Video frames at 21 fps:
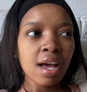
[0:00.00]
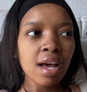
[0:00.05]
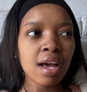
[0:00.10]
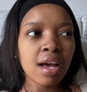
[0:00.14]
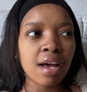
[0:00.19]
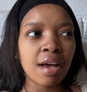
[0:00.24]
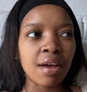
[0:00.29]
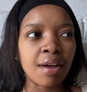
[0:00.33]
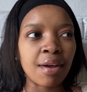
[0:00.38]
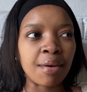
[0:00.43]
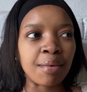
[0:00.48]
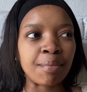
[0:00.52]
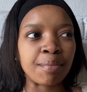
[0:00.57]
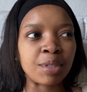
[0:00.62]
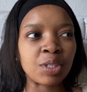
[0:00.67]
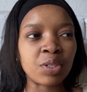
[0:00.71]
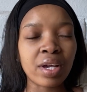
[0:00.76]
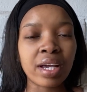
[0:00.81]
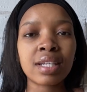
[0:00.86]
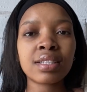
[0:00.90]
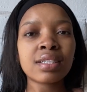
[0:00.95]

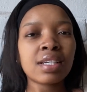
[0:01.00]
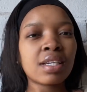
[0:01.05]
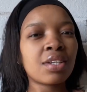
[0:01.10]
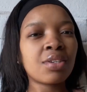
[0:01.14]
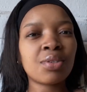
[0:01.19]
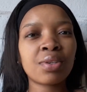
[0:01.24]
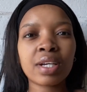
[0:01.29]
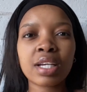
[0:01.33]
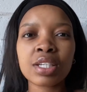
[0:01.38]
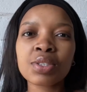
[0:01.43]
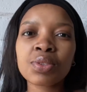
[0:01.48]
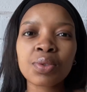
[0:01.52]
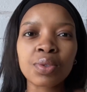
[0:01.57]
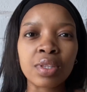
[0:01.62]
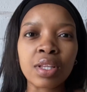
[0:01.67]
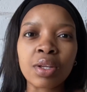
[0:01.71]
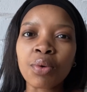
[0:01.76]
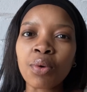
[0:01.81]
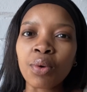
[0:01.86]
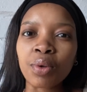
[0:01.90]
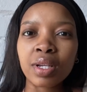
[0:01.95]
So I had taken you guys through
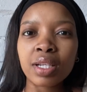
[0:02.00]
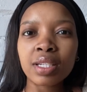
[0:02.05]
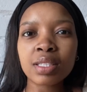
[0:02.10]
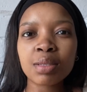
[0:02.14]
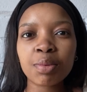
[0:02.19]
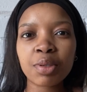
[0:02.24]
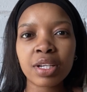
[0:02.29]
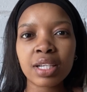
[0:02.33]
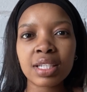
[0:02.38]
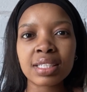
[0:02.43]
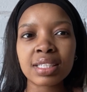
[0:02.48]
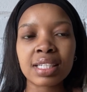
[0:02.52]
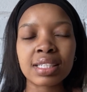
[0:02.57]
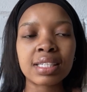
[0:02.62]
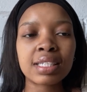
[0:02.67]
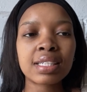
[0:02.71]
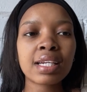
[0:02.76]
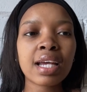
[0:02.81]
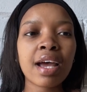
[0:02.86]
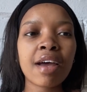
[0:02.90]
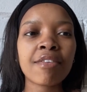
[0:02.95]
that whole experience and
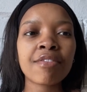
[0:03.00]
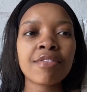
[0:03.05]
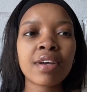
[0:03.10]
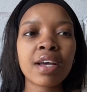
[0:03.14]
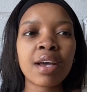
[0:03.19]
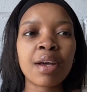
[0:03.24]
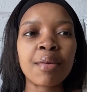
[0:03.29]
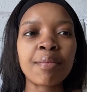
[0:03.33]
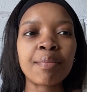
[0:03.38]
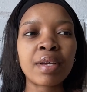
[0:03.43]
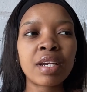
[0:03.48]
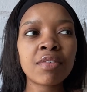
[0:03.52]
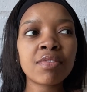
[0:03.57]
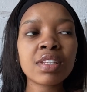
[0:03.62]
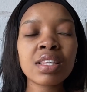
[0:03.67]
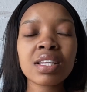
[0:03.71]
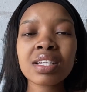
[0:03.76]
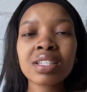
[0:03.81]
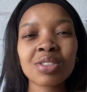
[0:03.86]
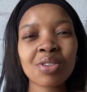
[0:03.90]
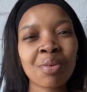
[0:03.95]
stuff, but
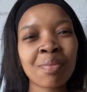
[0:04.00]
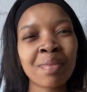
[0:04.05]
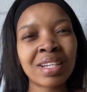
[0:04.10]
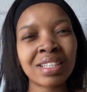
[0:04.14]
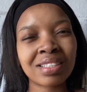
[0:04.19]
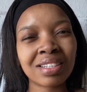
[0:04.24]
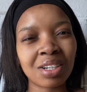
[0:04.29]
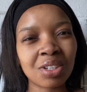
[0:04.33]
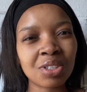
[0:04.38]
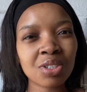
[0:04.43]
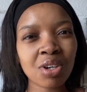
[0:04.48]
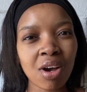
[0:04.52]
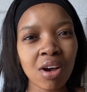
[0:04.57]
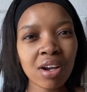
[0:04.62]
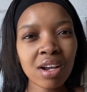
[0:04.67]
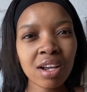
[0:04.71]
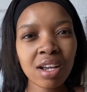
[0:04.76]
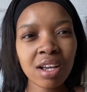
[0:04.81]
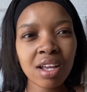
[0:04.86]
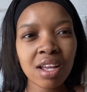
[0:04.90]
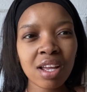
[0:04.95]
everything is on my
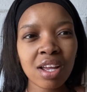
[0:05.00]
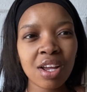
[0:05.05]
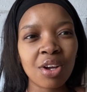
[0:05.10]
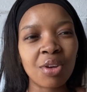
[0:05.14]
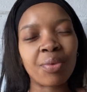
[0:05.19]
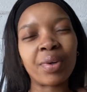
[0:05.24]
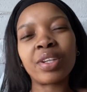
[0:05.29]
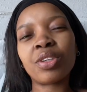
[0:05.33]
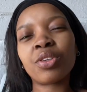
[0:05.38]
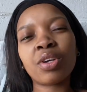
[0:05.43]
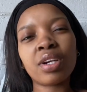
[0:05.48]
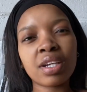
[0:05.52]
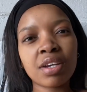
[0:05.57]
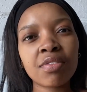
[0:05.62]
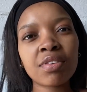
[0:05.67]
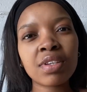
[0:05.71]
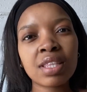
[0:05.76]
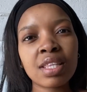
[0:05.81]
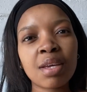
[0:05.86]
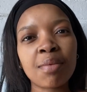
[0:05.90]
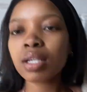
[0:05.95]
TikTok. Well, not
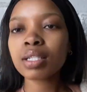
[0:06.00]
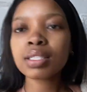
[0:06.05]
everything,